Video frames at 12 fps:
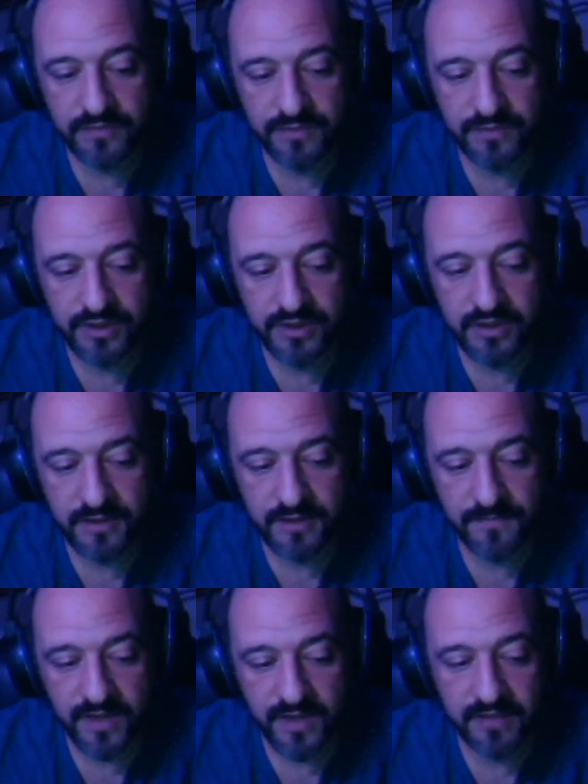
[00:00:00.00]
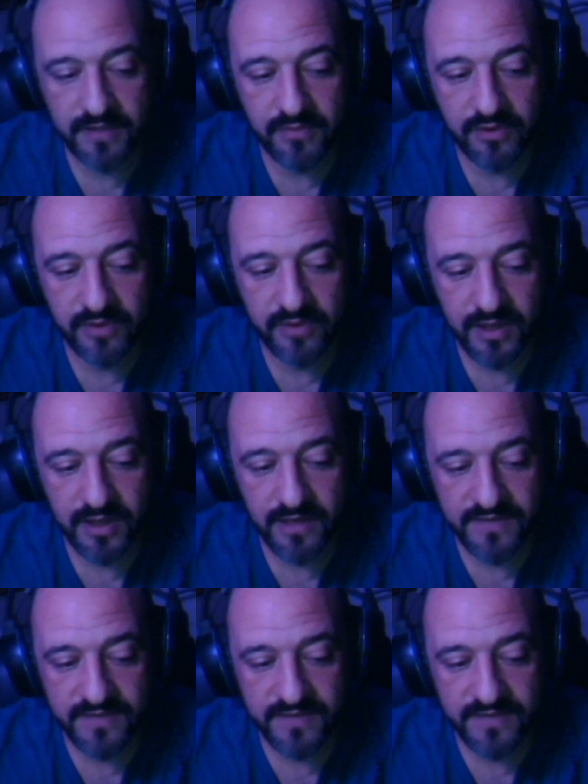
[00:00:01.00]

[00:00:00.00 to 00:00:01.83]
You see that at the bottom hand left